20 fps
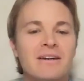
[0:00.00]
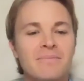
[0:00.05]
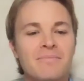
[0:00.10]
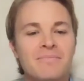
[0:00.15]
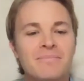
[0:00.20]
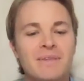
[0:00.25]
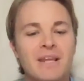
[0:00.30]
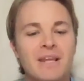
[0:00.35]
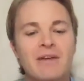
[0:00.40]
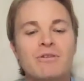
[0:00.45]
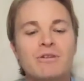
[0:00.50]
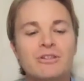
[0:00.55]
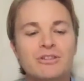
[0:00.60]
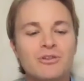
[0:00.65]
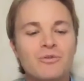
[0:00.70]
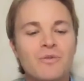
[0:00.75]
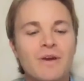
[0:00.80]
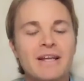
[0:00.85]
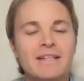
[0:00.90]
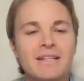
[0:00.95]

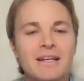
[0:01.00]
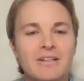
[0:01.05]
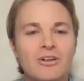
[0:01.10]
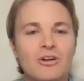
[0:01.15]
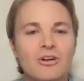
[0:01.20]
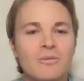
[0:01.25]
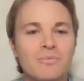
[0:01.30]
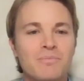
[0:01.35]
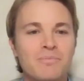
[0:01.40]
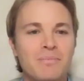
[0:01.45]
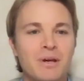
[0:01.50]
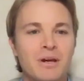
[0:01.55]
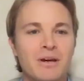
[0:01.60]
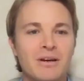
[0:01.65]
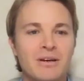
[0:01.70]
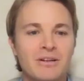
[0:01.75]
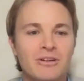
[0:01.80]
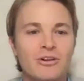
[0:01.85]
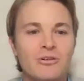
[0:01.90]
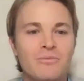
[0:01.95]
I've also read that your
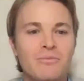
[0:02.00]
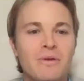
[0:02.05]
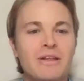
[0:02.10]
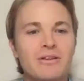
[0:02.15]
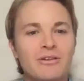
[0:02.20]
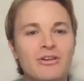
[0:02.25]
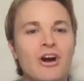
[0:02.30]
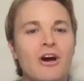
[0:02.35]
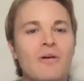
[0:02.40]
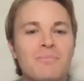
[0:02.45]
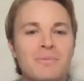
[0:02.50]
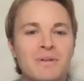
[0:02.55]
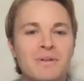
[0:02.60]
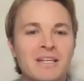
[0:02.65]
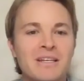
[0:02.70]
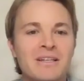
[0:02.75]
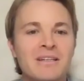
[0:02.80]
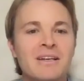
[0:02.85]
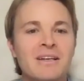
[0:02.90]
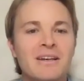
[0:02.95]
mother
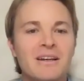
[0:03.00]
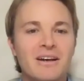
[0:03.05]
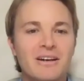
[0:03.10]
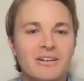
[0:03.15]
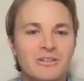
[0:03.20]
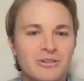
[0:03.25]
company,